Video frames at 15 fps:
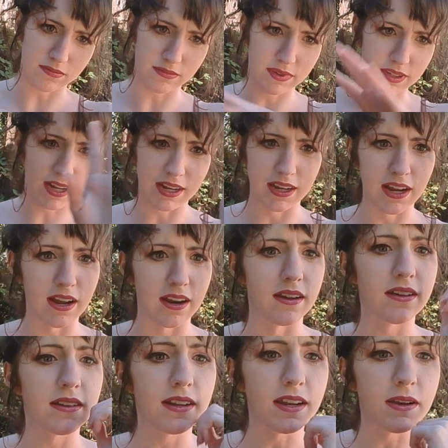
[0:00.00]
yada yada.
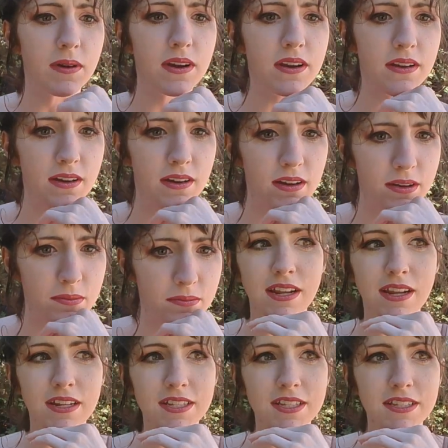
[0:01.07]
Anyway,
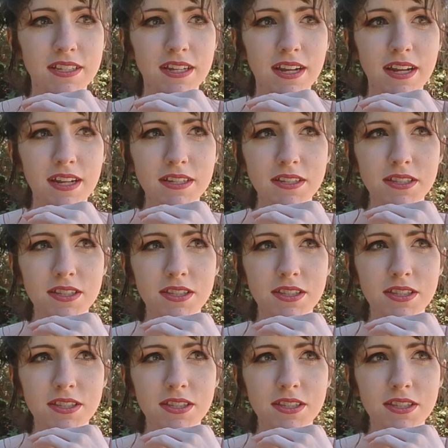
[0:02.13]
I